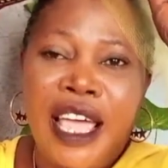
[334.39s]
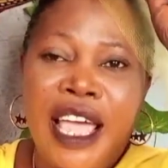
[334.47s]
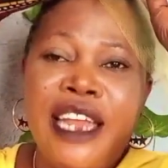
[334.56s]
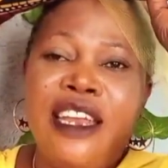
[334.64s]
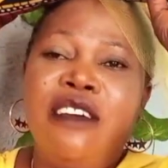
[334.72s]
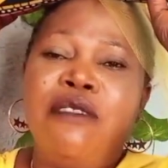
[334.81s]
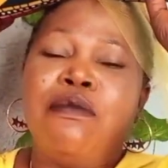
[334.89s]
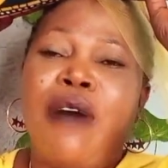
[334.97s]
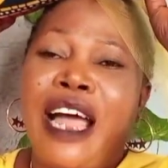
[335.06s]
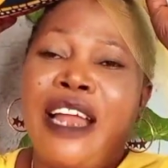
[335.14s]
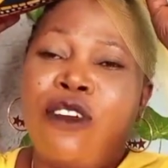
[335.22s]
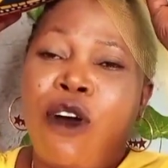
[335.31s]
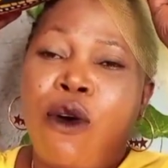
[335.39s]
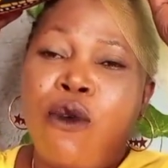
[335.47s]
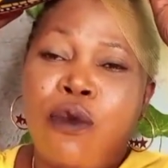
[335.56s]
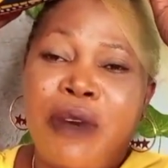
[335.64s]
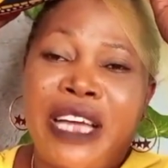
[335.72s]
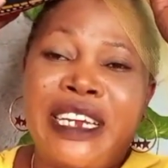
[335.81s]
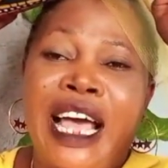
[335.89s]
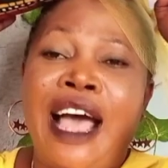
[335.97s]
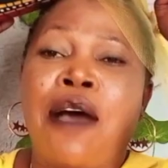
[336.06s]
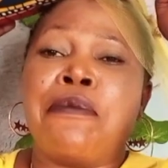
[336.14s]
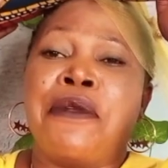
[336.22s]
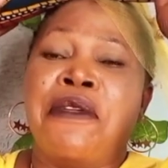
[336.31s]
Any man or woman that
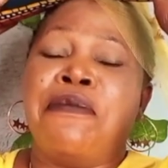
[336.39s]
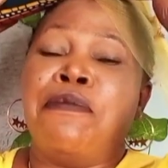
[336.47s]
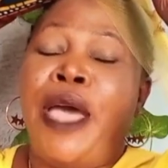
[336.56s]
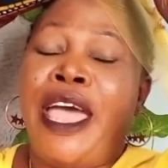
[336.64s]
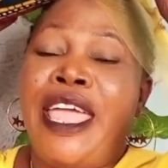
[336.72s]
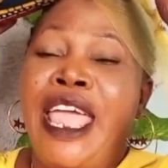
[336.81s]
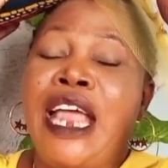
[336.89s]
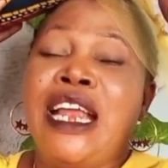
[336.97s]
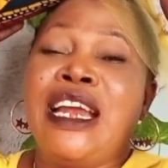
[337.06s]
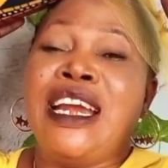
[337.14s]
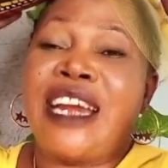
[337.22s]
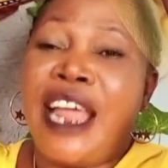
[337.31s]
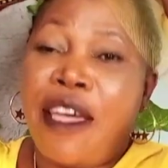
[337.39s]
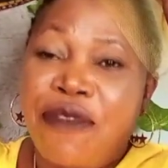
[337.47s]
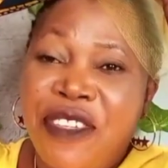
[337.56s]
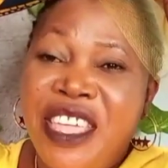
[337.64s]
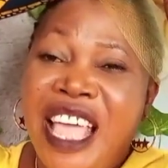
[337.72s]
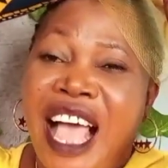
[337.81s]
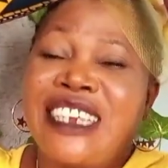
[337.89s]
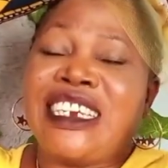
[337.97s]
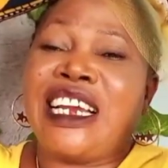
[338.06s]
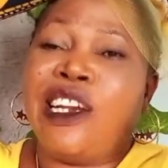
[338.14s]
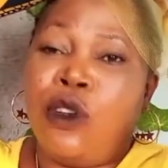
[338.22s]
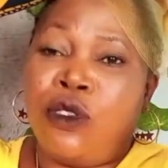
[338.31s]
have prepared a graveyard
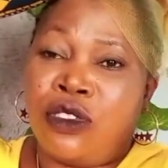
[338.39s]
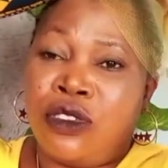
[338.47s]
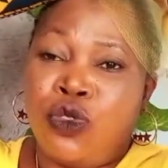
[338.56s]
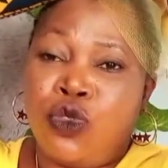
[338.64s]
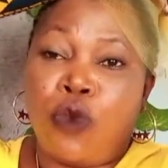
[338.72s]
clothes